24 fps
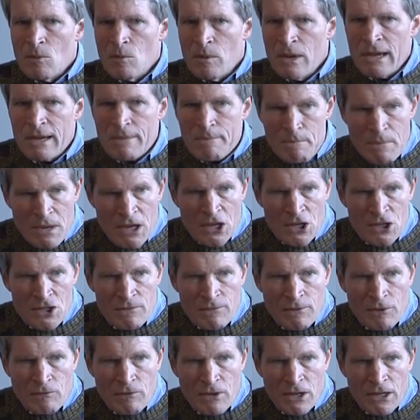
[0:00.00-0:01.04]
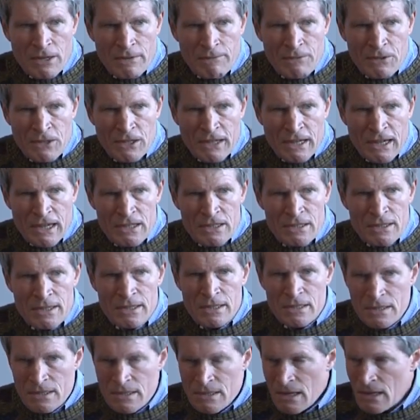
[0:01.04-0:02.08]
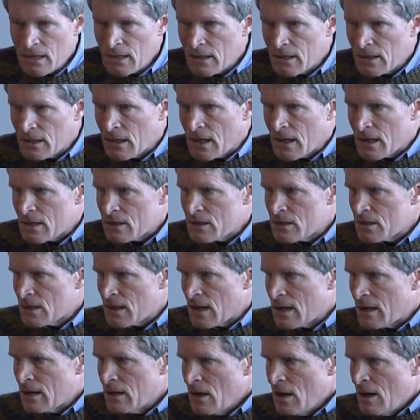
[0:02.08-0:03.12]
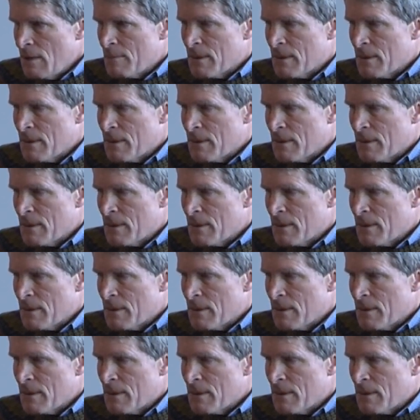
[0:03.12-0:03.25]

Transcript: weak bench for running for the United States Senate in that state